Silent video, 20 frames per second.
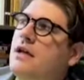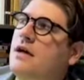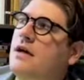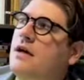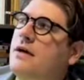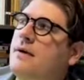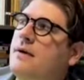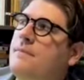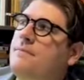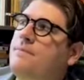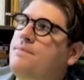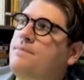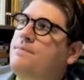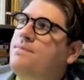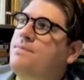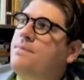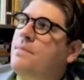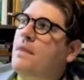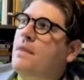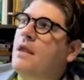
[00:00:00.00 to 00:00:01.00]
Um
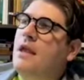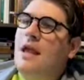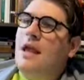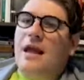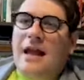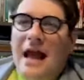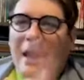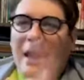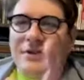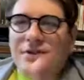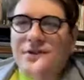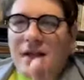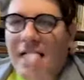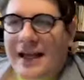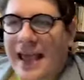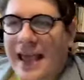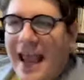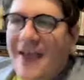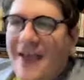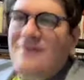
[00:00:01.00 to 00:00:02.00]
and actually
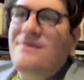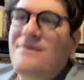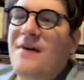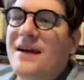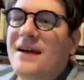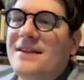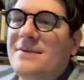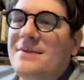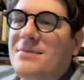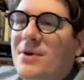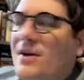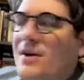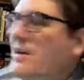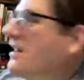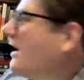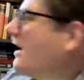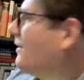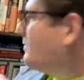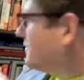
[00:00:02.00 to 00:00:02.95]
I can't find the book. I was